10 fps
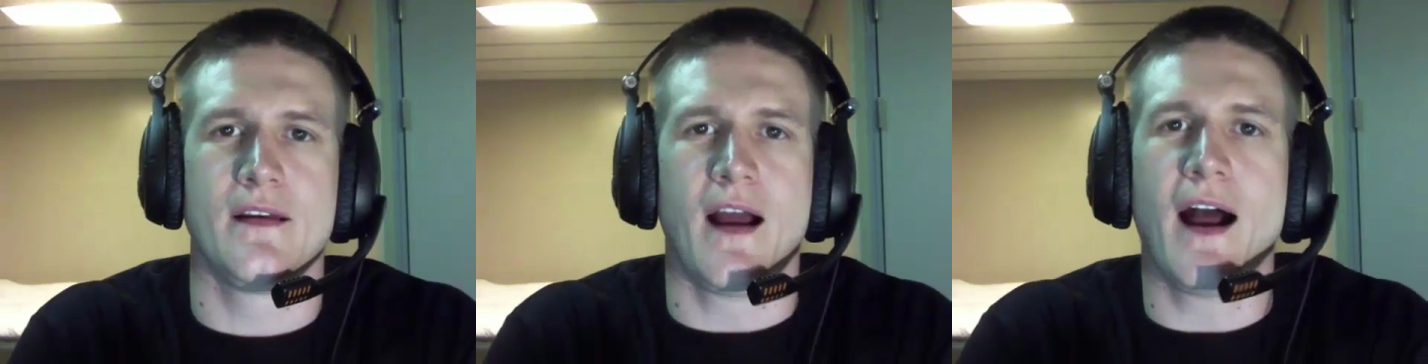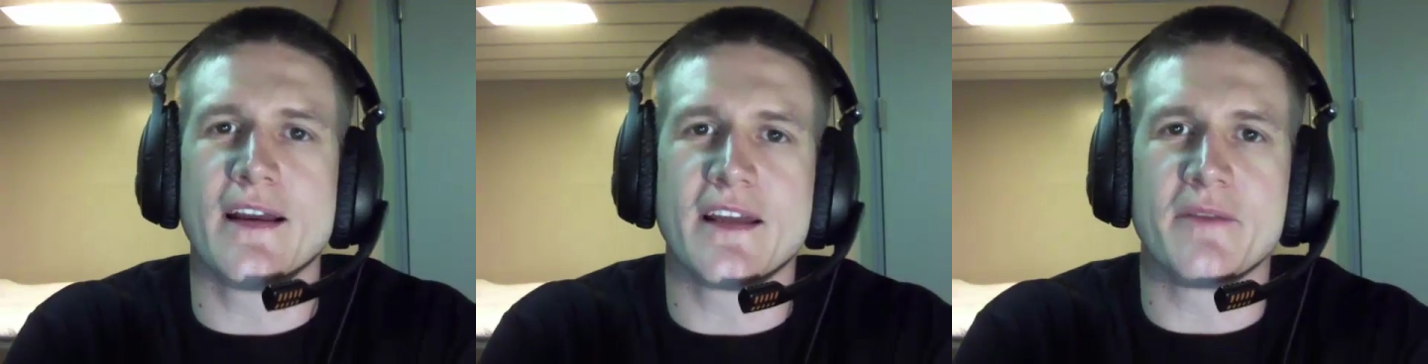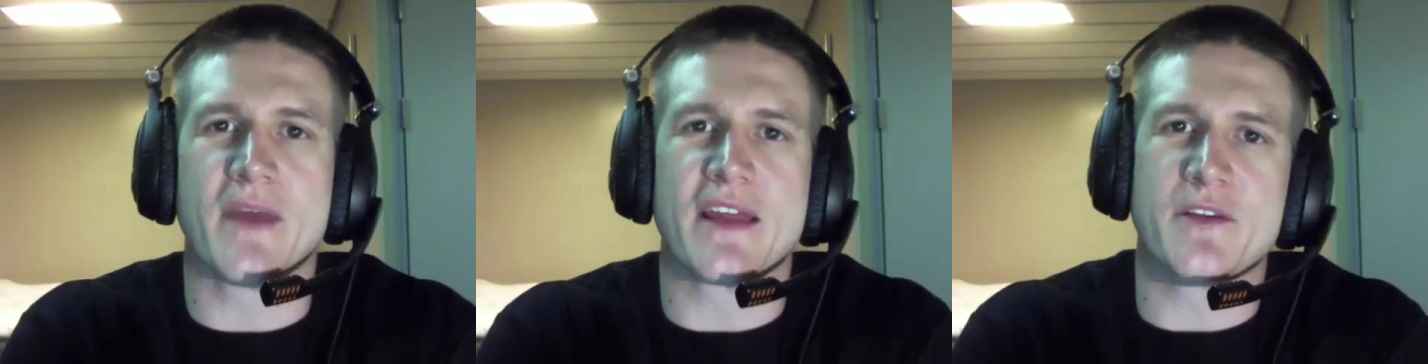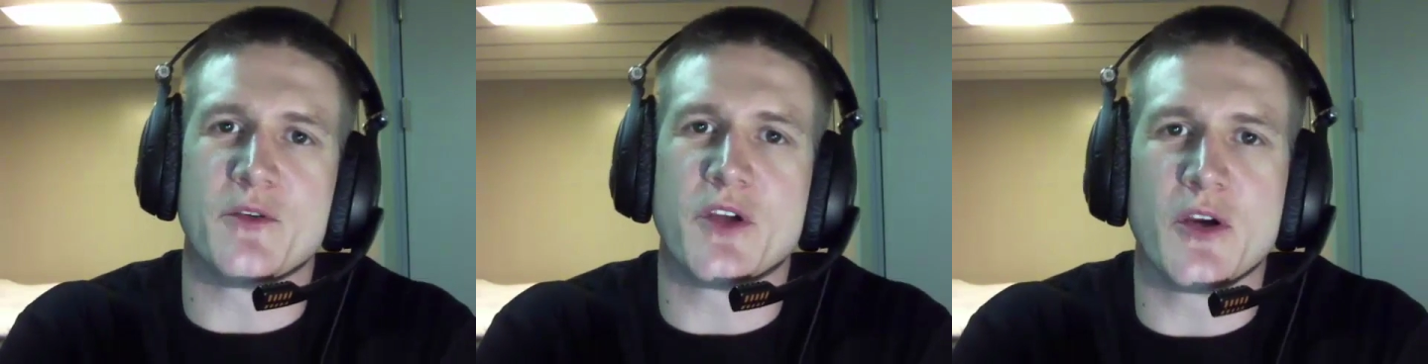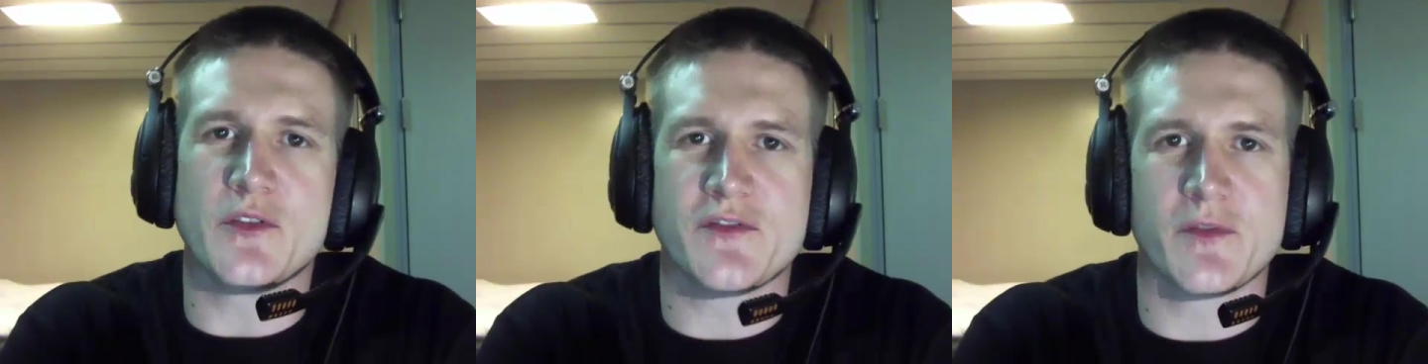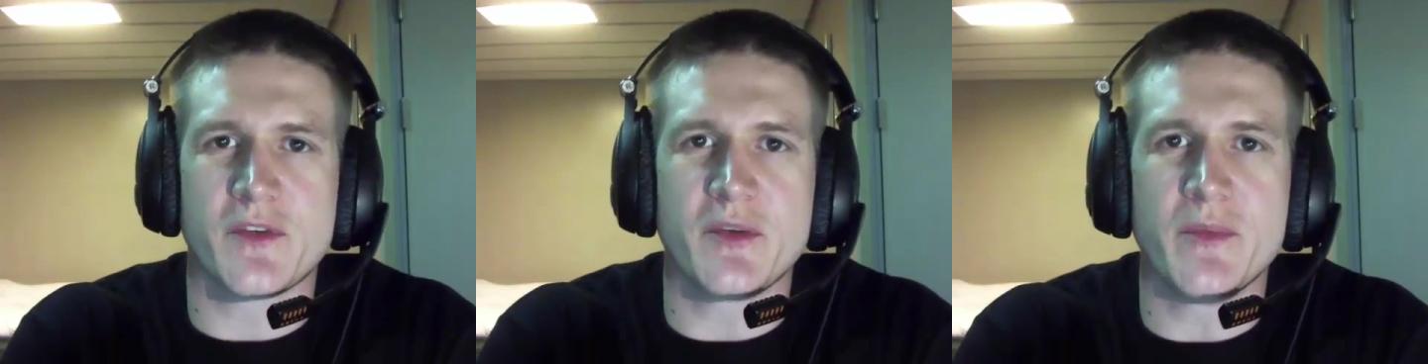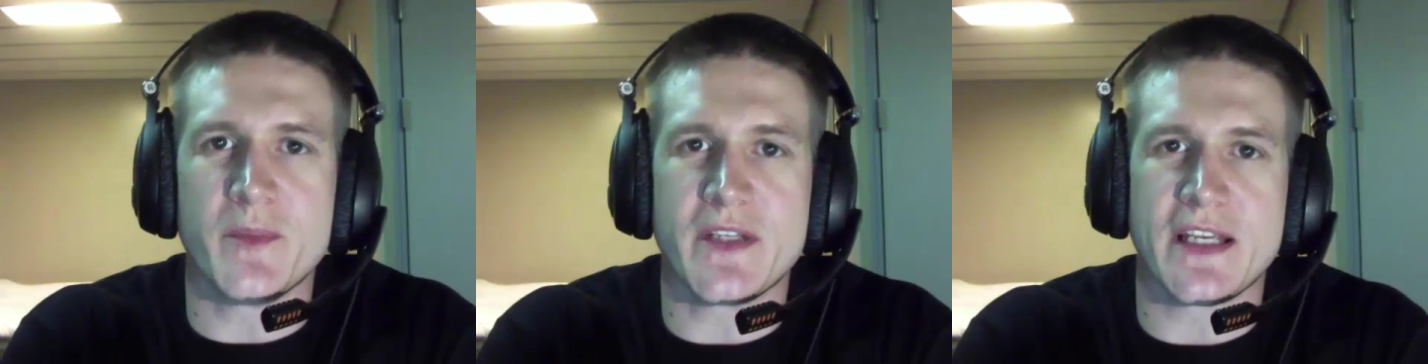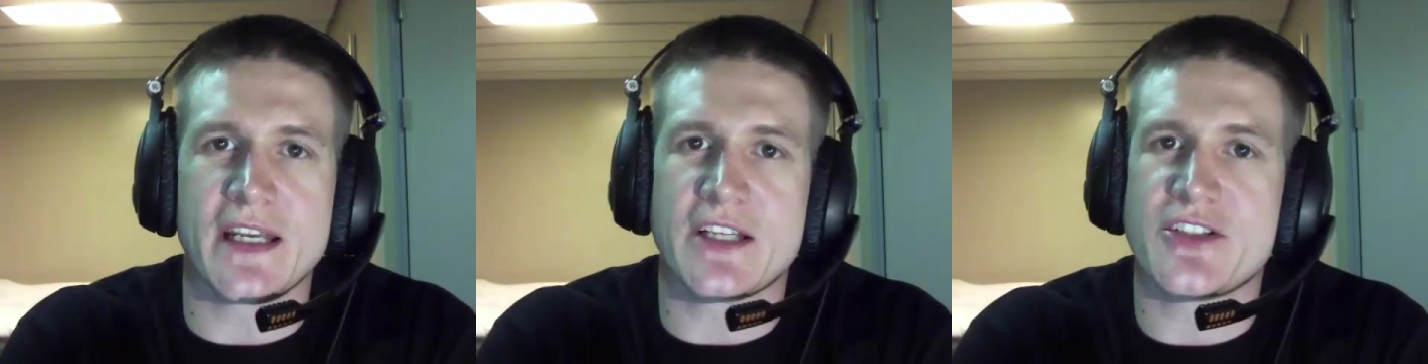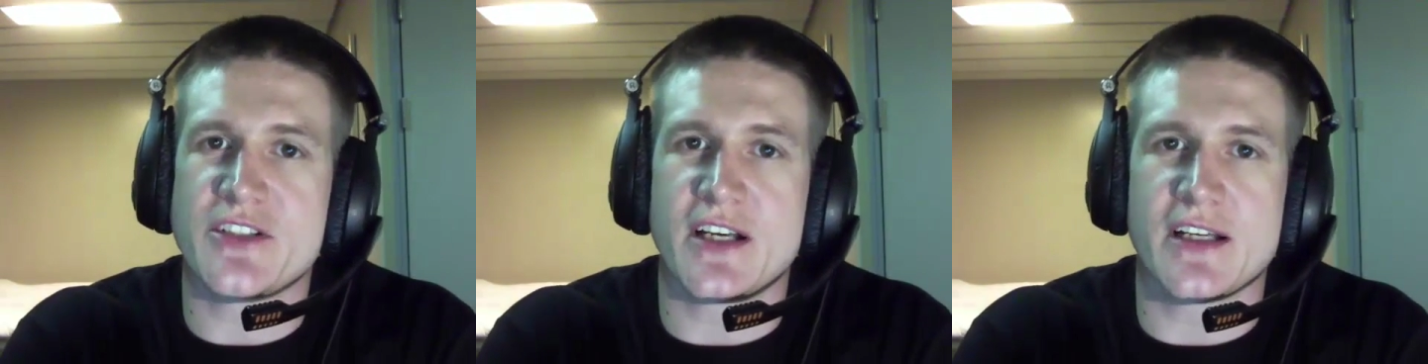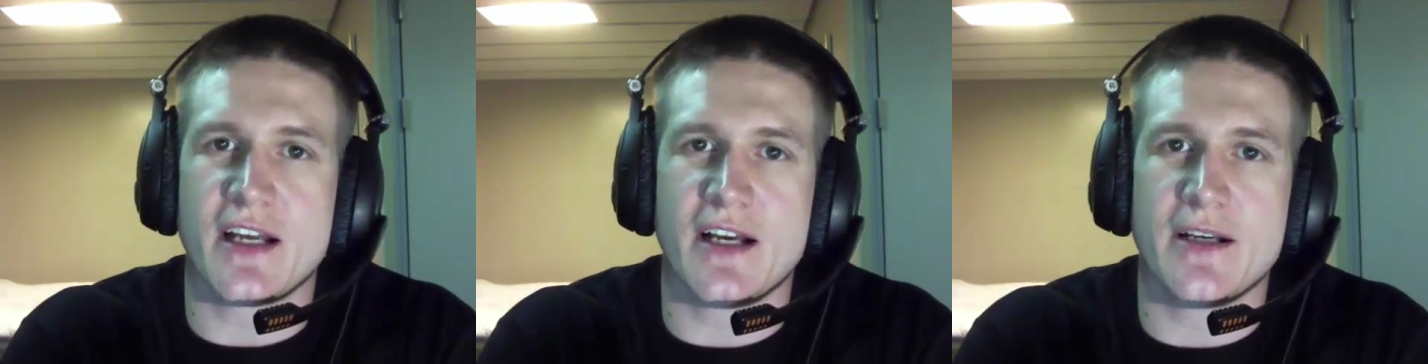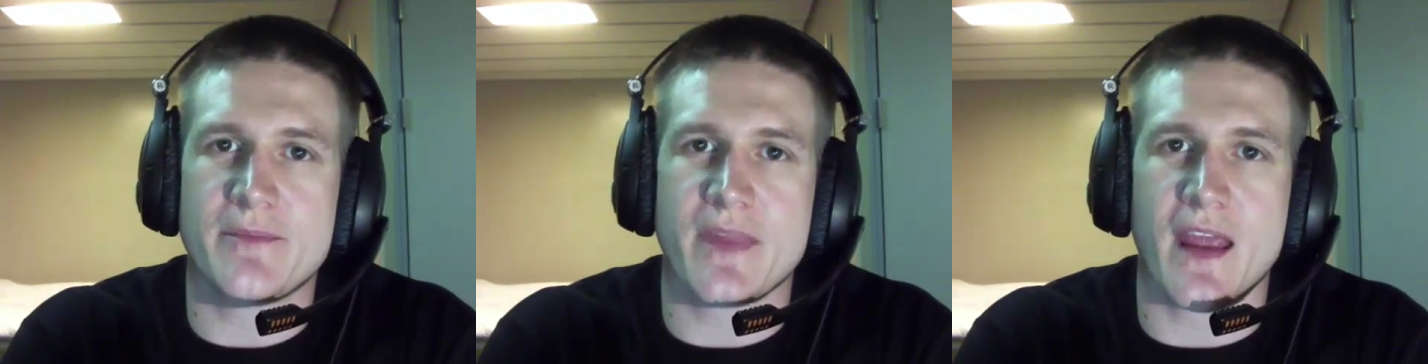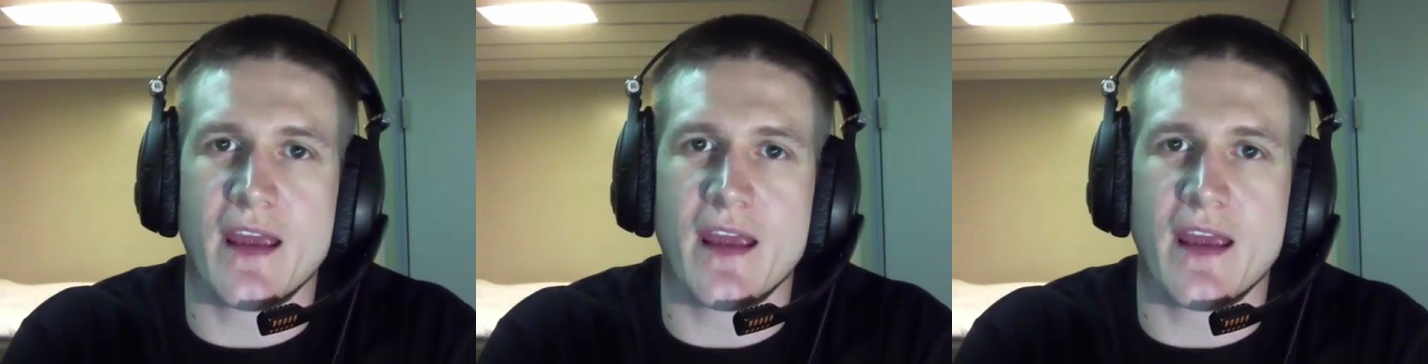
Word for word: Hi, I'm Matthew Coast from CommitmentConnection.com,